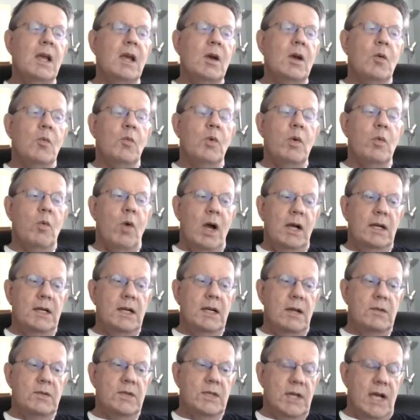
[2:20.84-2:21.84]
We walked
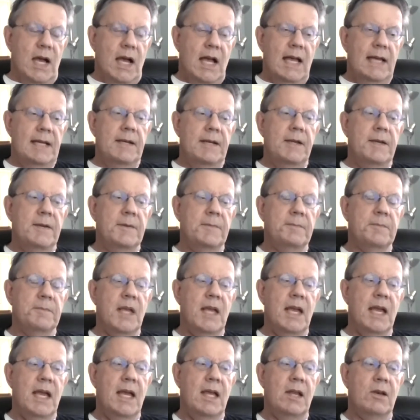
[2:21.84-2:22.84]
outside,
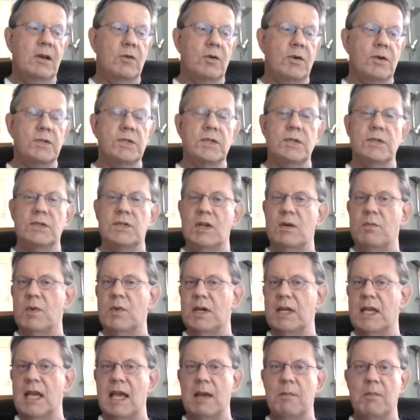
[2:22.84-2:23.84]
and Kirsten
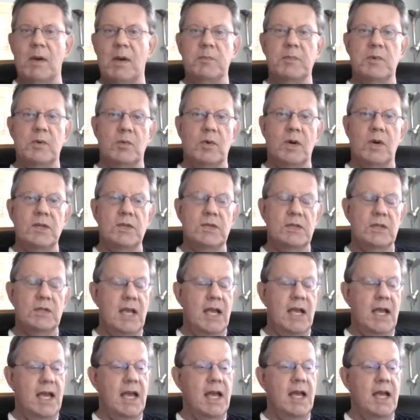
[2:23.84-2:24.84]
Sinema came up to us,
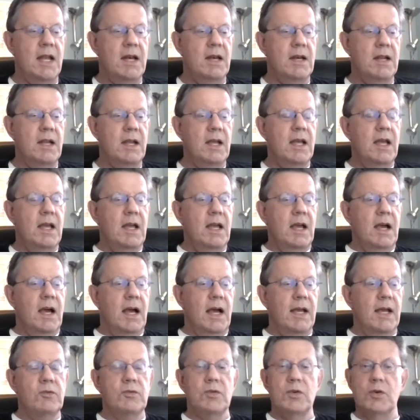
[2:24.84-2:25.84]
and
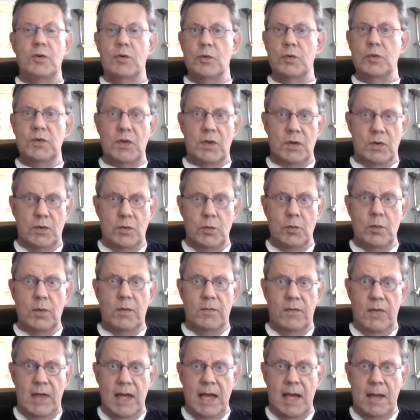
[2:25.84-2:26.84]
I introduced the 2
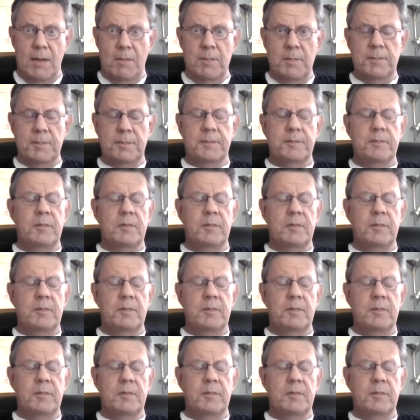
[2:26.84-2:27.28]
of them.